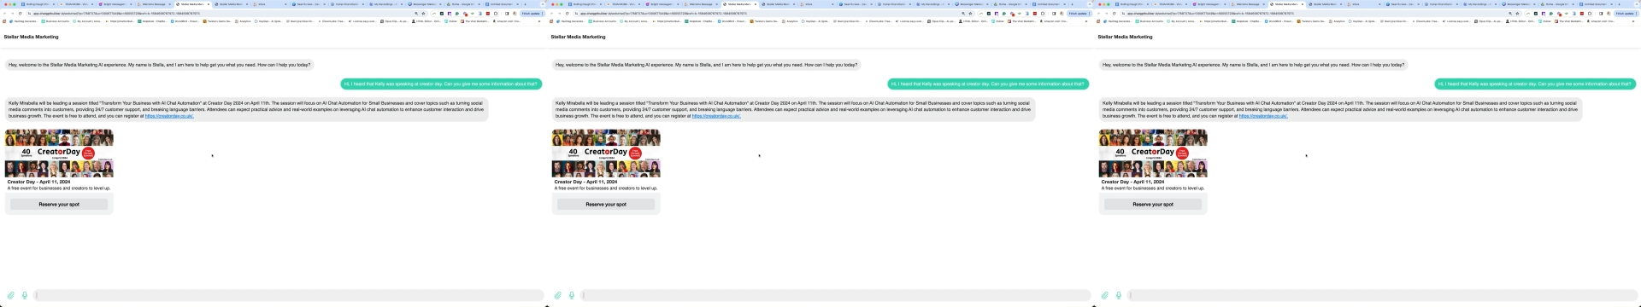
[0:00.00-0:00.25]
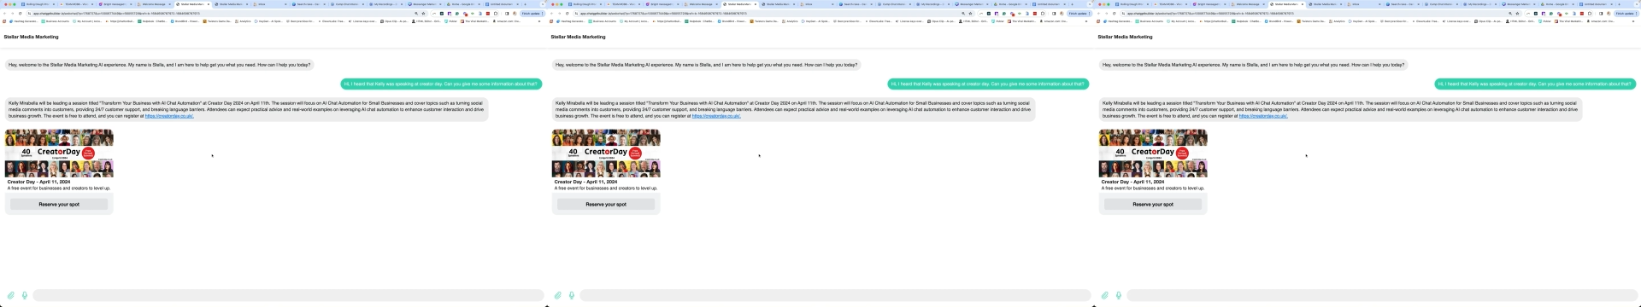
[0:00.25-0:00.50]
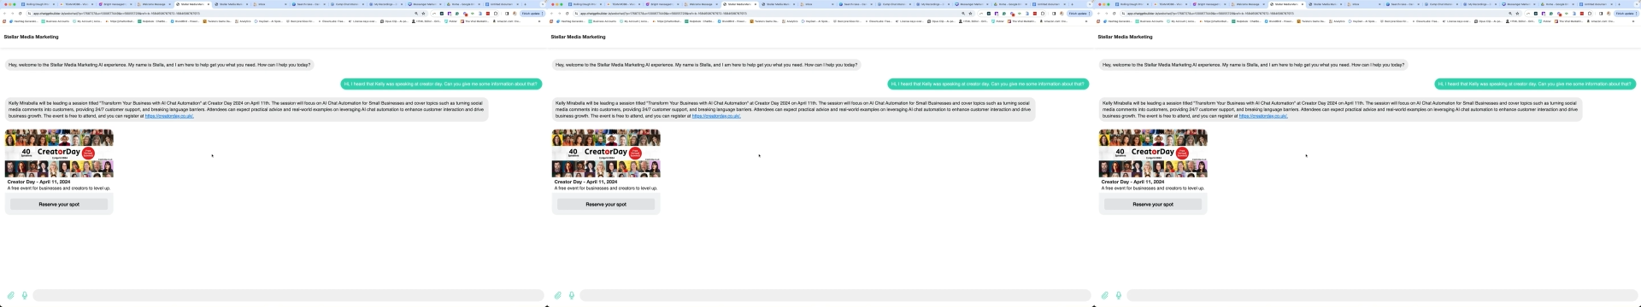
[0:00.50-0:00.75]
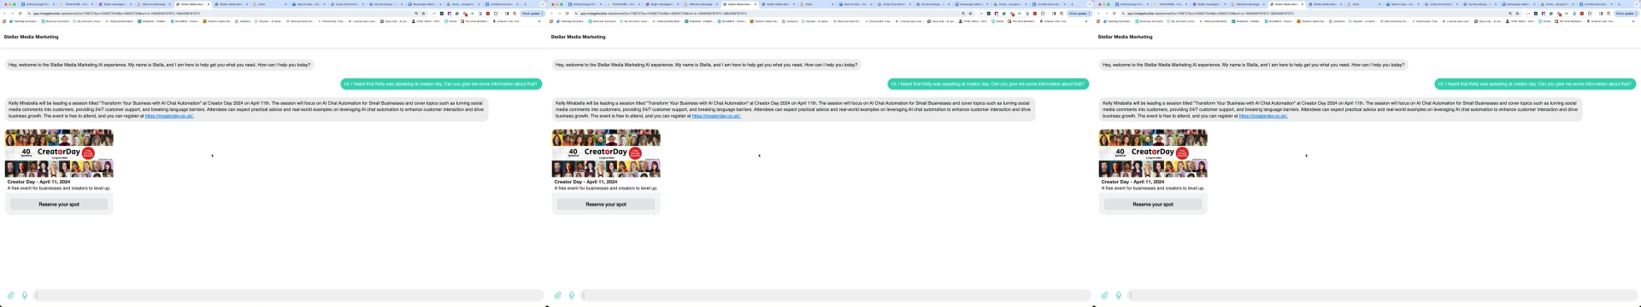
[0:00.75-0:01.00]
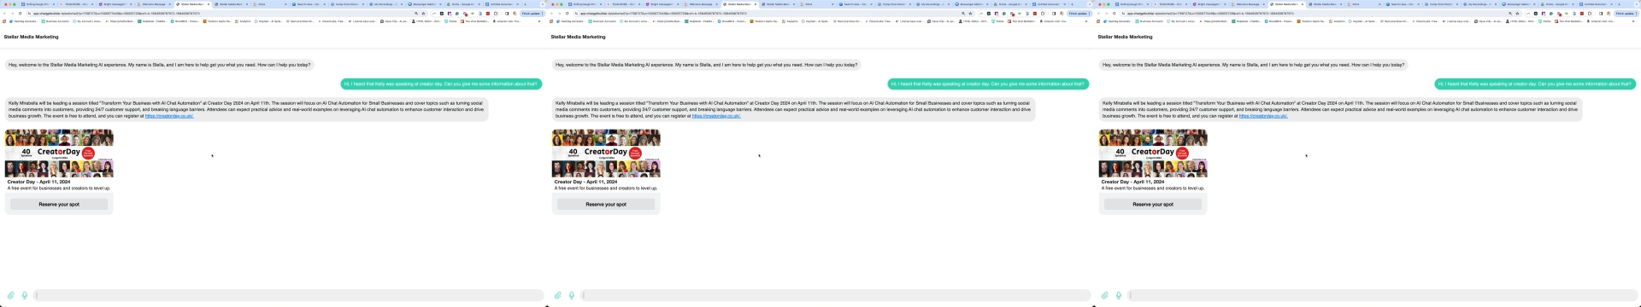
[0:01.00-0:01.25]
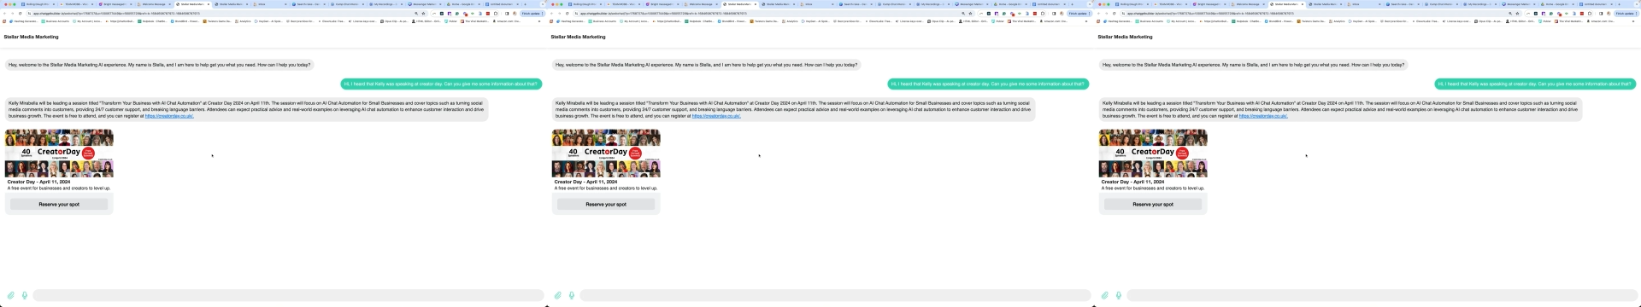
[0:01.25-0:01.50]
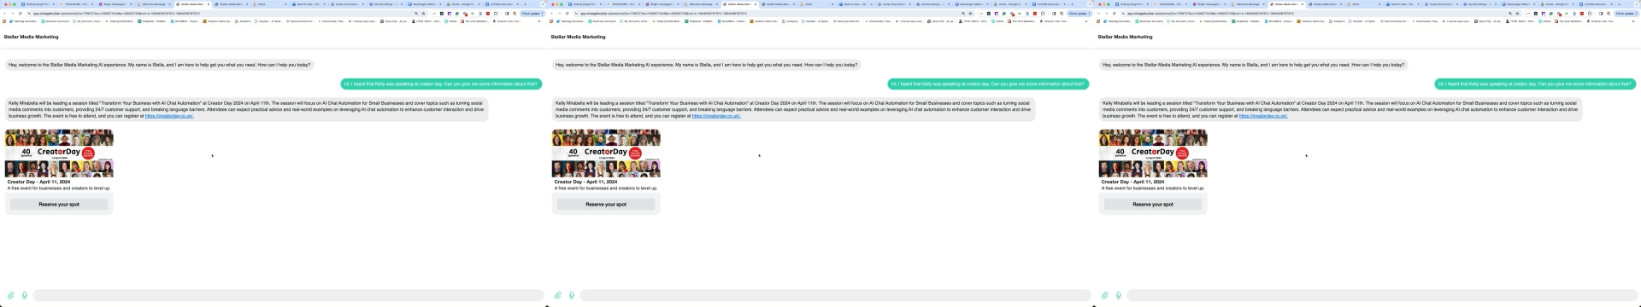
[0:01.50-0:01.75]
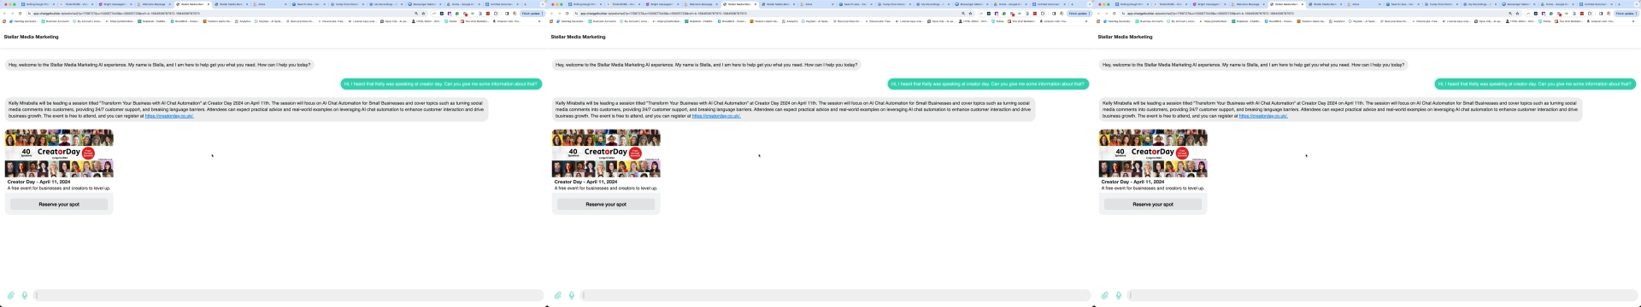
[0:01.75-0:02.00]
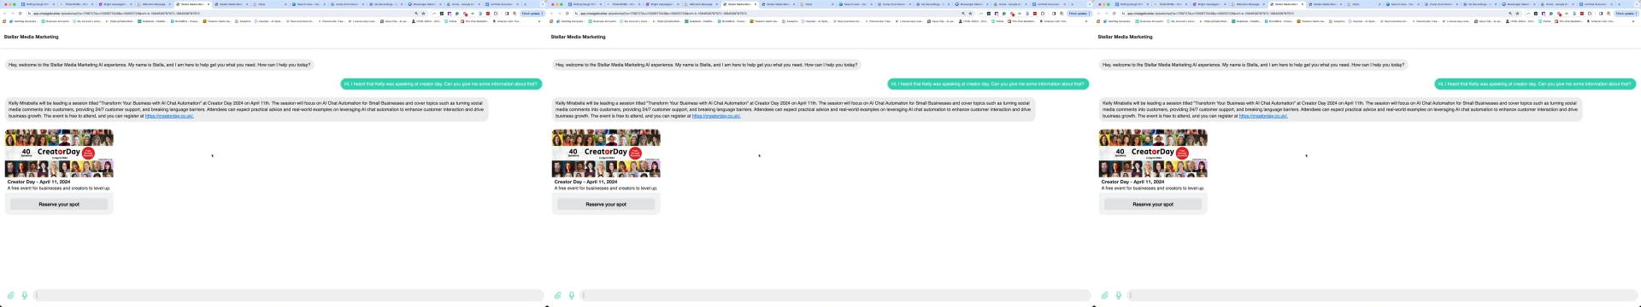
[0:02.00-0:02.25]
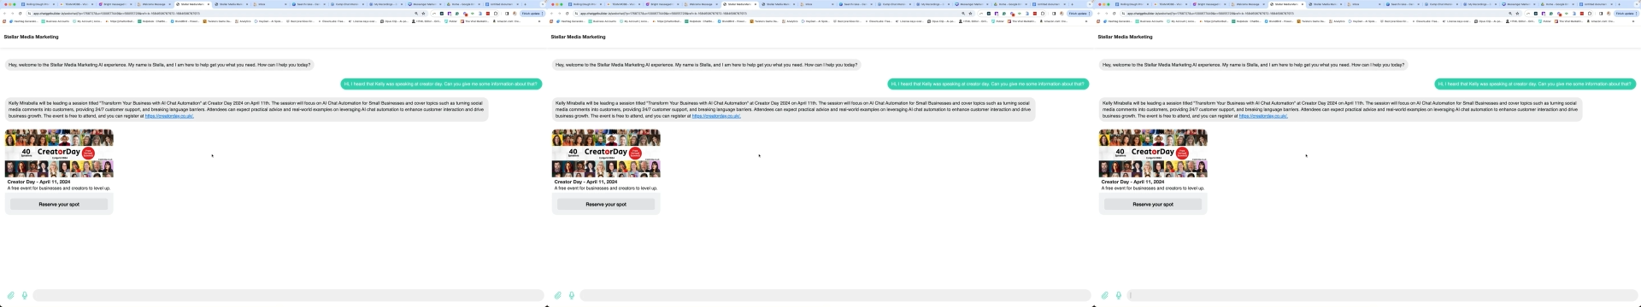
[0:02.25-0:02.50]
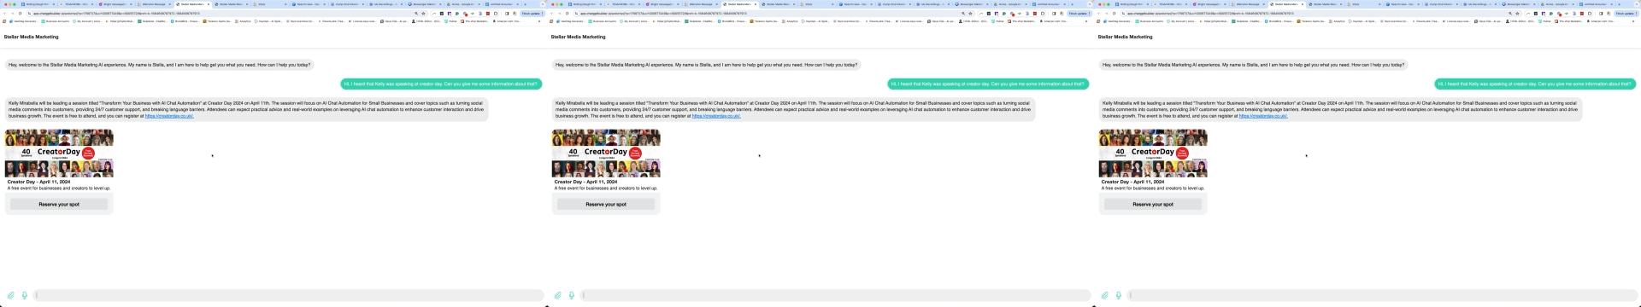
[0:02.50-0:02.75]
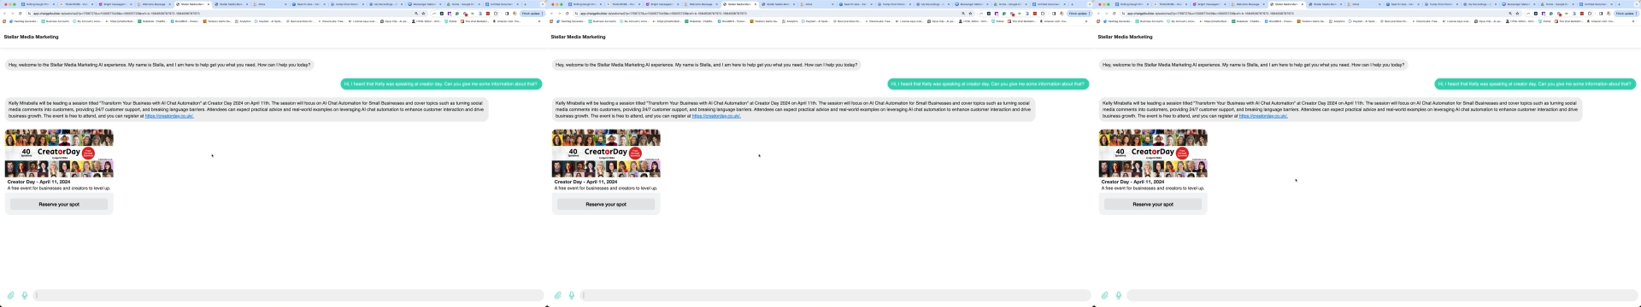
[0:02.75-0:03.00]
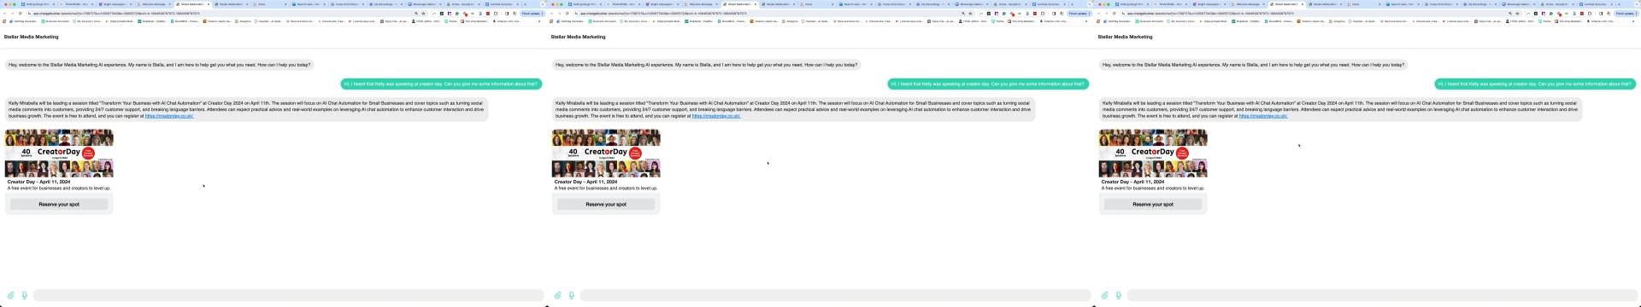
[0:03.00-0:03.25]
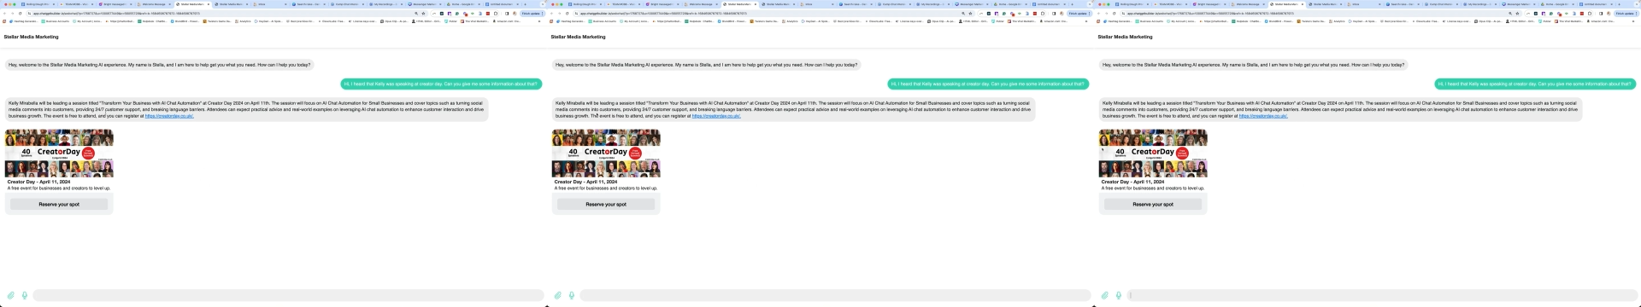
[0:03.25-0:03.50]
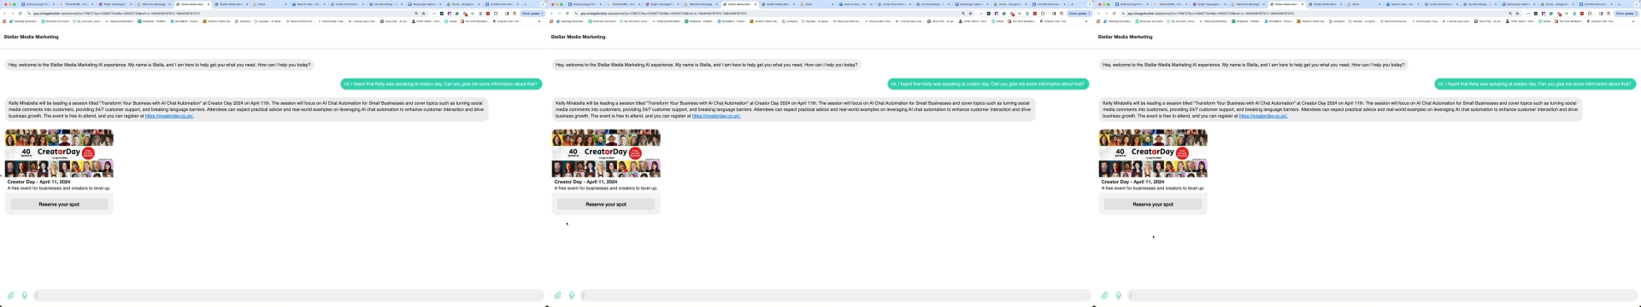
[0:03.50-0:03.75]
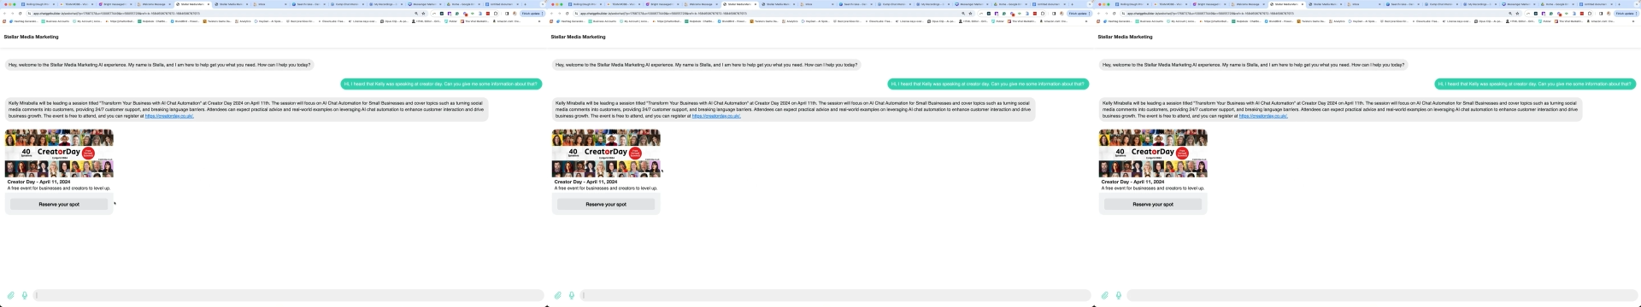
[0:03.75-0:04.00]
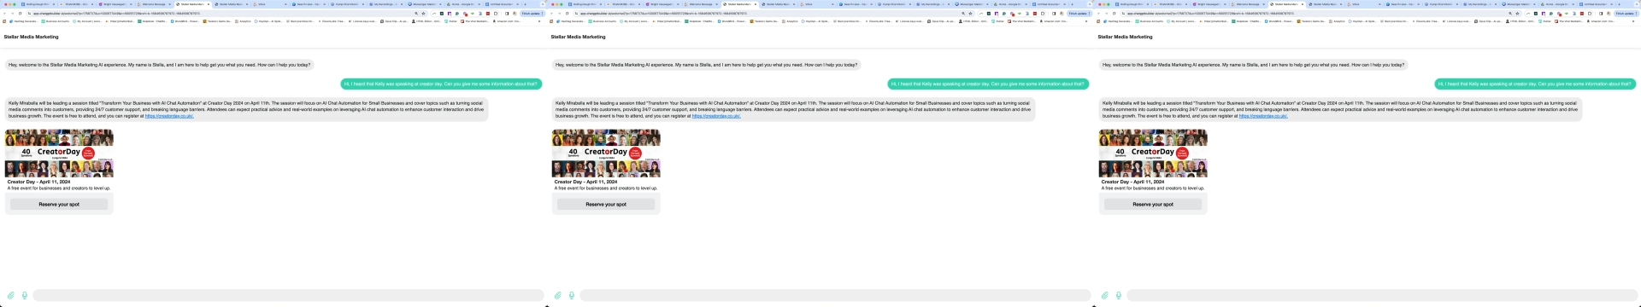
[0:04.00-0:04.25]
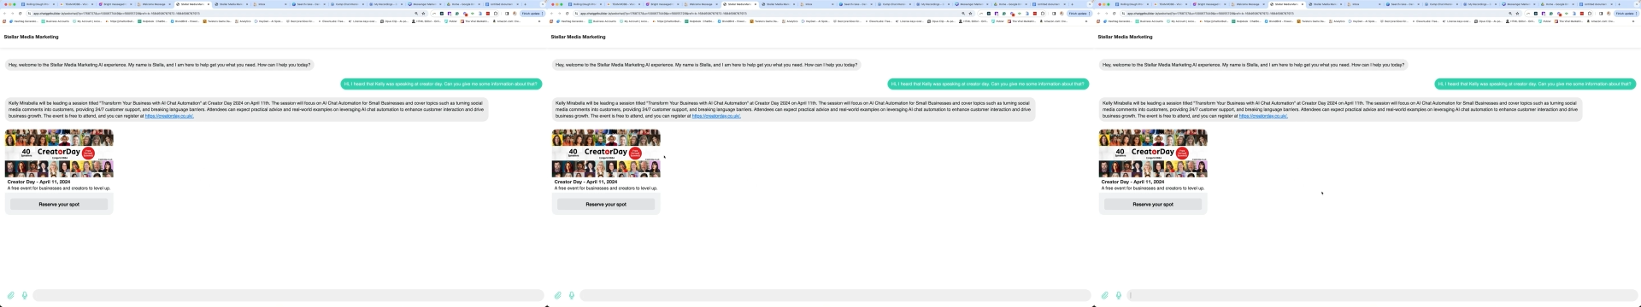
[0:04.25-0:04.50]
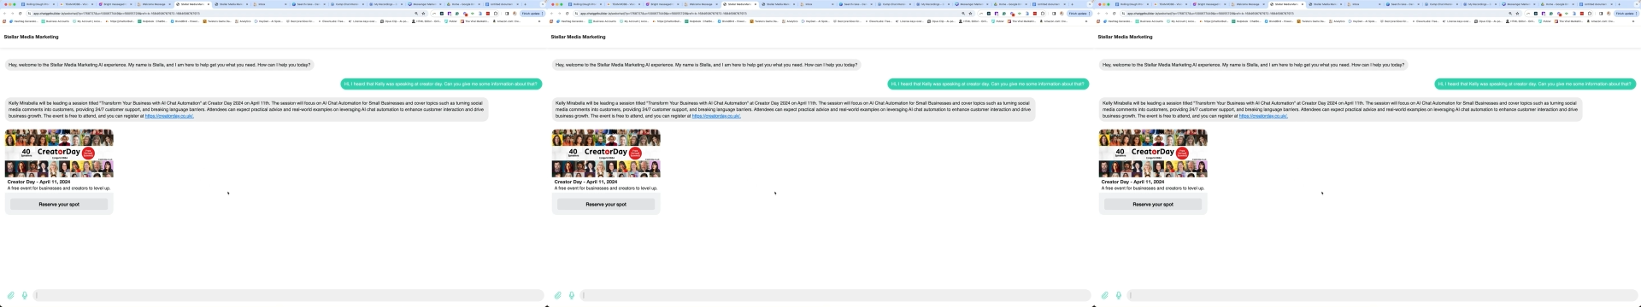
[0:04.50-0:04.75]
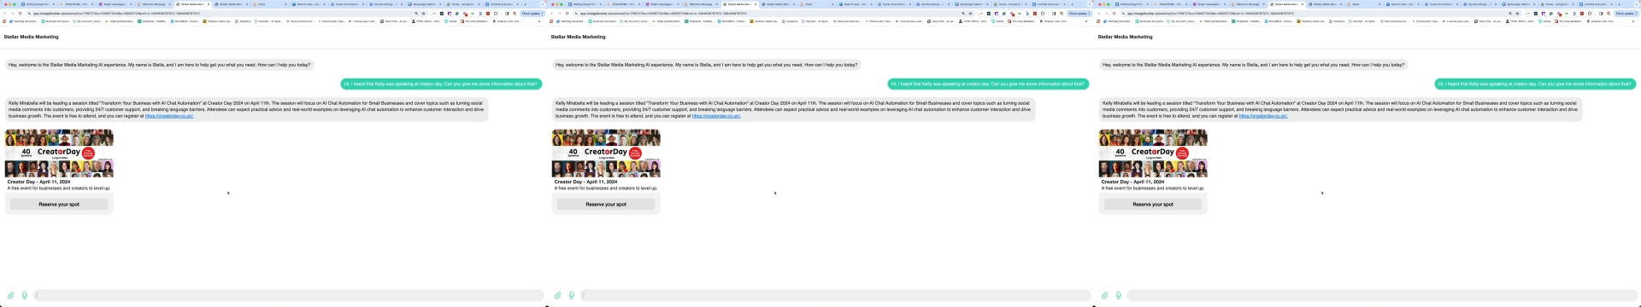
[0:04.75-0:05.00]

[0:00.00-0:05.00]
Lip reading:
(no speaker visible)